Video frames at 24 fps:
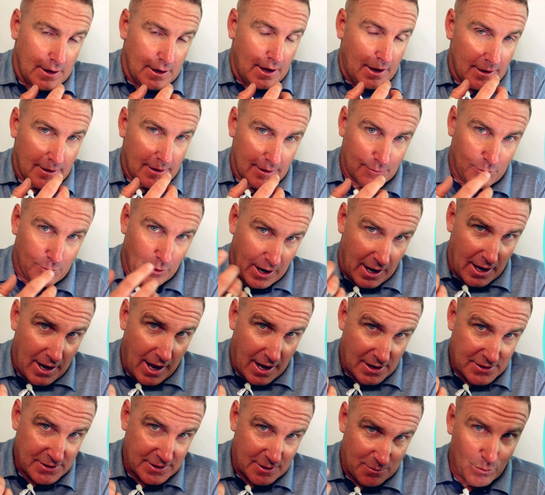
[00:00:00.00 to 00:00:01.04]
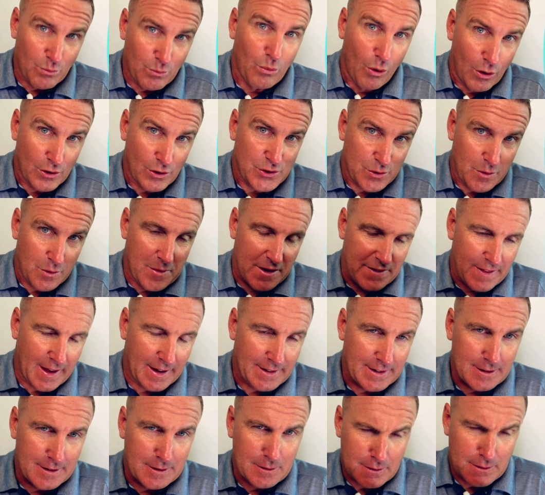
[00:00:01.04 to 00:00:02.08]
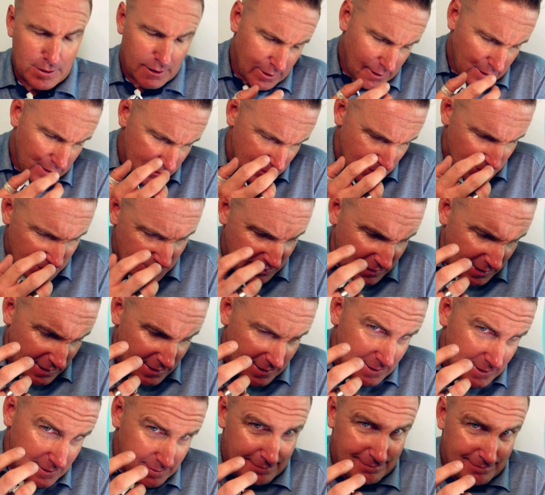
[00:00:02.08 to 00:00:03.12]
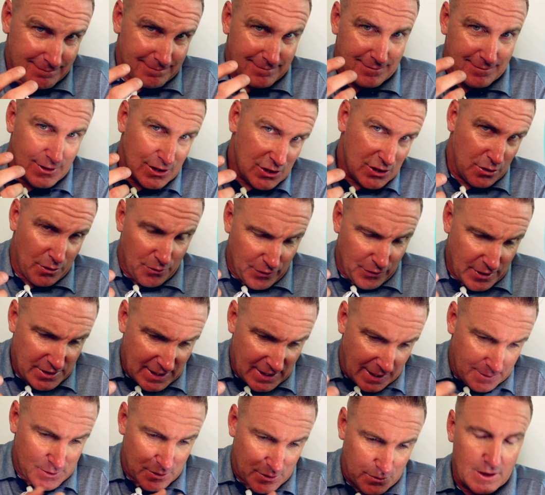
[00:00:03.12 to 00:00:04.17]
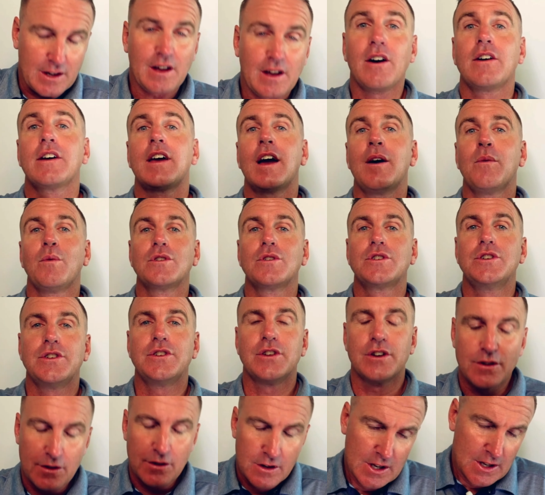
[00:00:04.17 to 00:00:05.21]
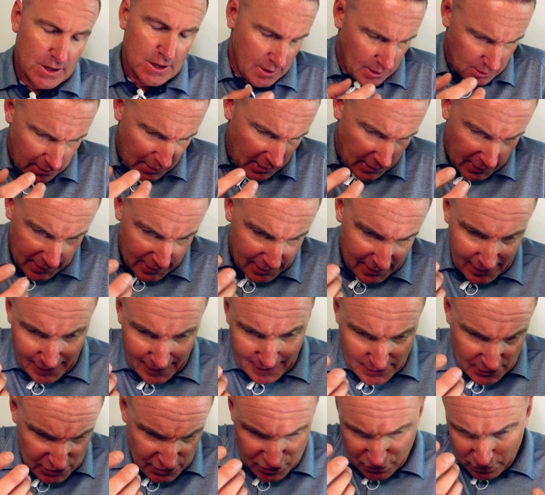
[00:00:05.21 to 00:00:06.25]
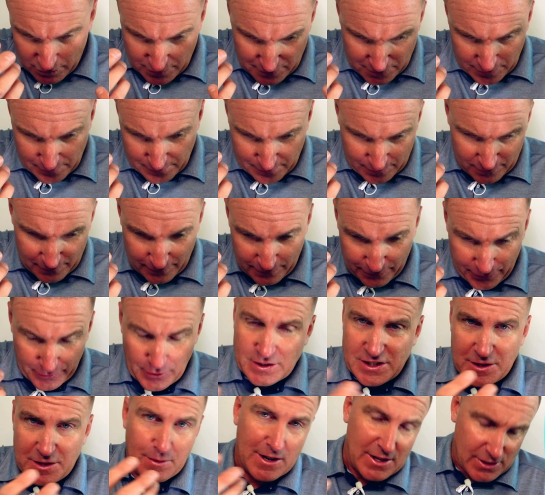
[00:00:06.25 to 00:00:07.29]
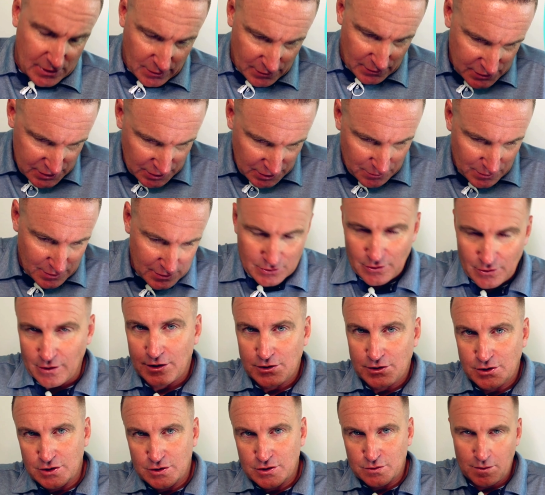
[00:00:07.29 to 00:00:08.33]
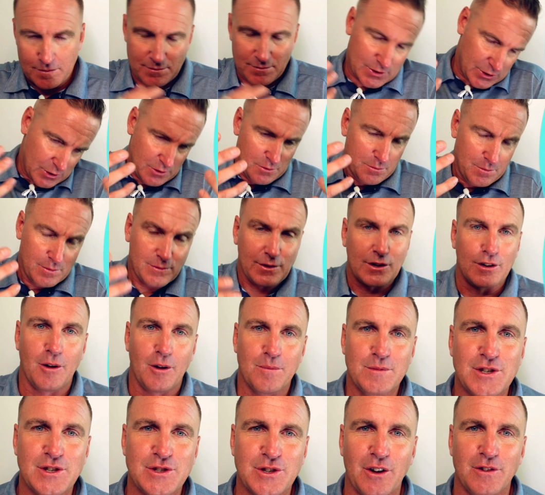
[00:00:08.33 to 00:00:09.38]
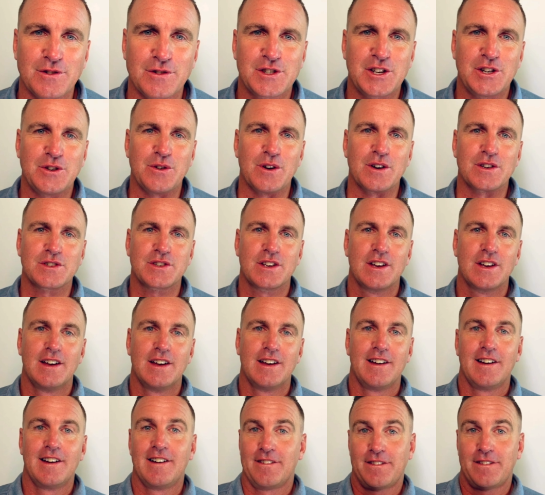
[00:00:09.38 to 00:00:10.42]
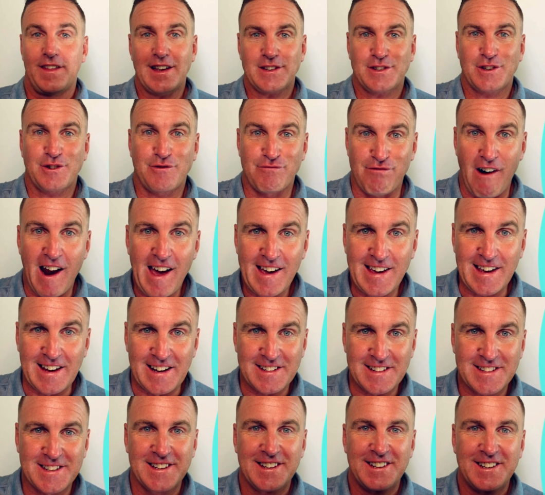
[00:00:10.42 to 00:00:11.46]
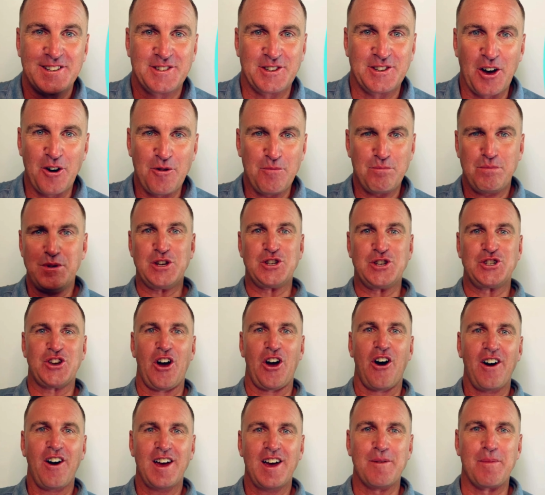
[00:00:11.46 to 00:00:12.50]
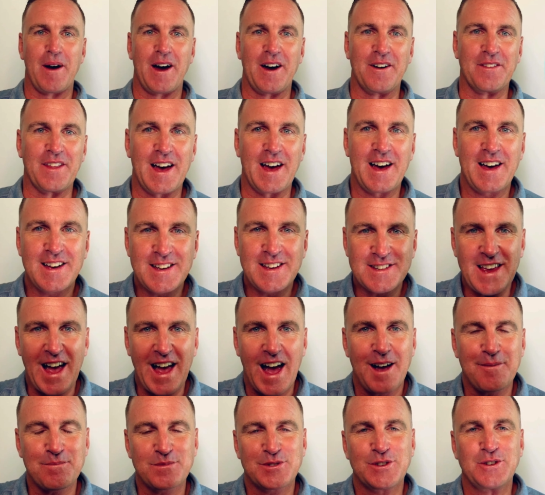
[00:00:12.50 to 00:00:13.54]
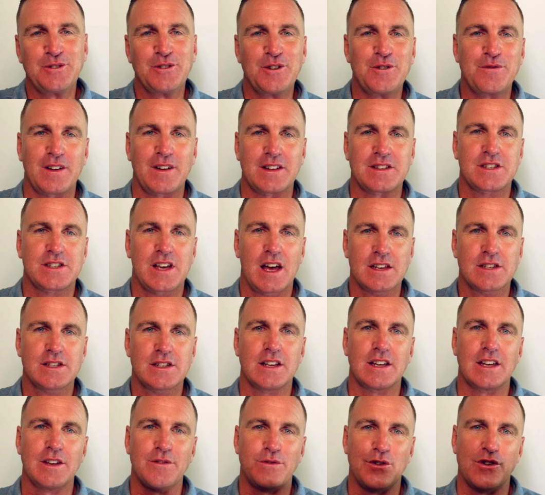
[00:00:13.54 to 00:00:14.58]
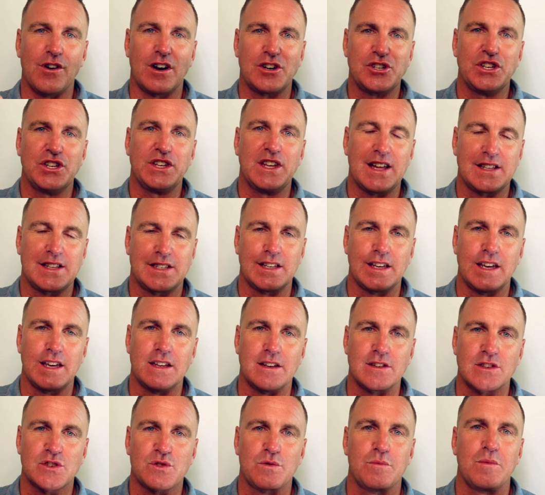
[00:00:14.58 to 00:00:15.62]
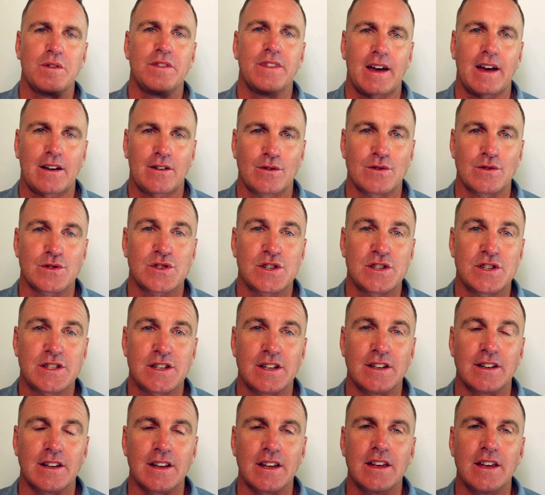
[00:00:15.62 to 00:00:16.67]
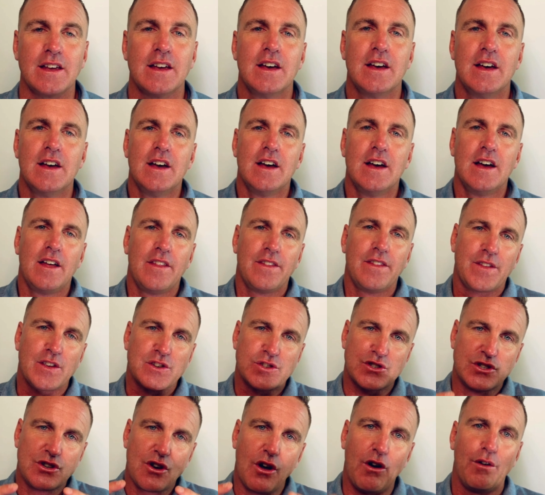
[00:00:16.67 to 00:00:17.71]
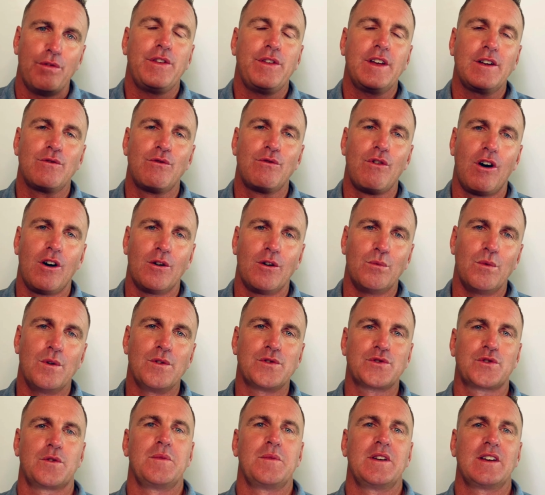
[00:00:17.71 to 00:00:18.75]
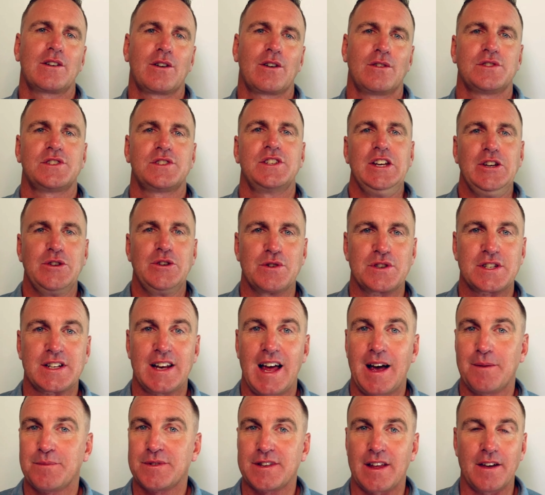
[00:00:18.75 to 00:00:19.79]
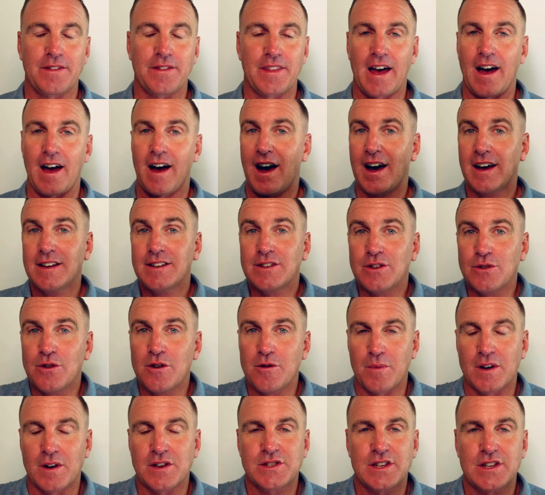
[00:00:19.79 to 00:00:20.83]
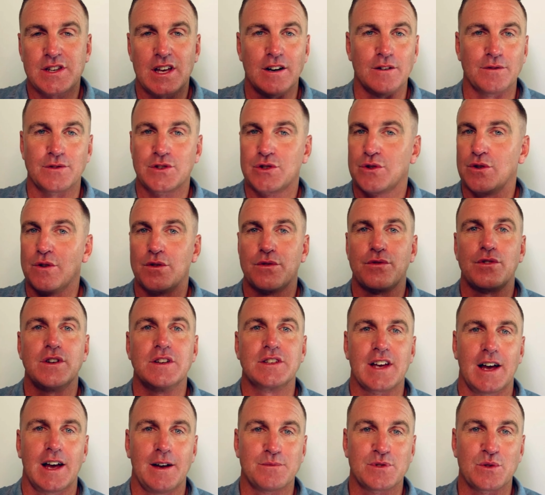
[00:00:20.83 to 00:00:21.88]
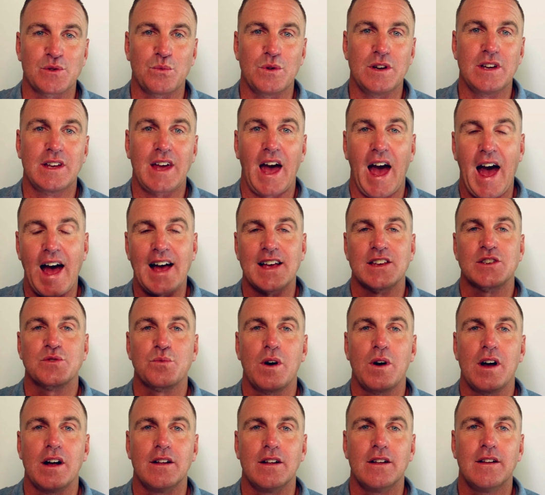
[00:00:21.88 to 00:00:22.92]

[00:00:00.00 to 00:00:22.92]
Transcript: when I ask them what swimming they do, oh, I just get in 2 or 3 times a week. Oh yeah, what do you do? I just swim 30 minutes continuous, or I just swim 2 kilometers continuous. That's great. Don't be shy about that. It's absolutely fantastic if you're actually getting in and swimming that consistently. There's nothing wrong with swimming continuous laps like that. I do it myself 2 or 3 times a week as well.